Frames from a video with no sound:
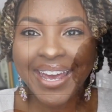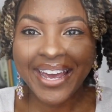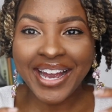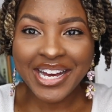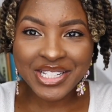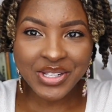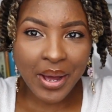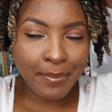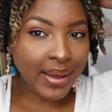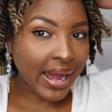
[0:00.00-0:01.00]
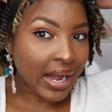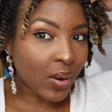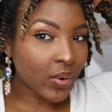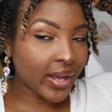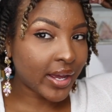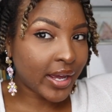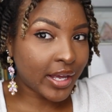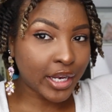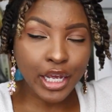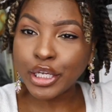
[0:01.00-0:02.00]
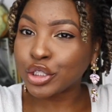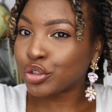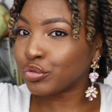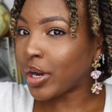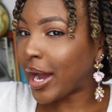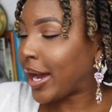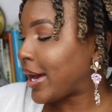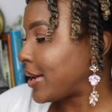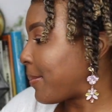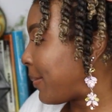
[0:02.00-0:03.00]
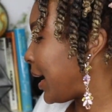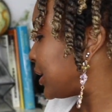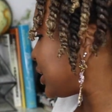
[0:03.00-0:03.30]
Hey guys, so I'm back. I went ahead and dried my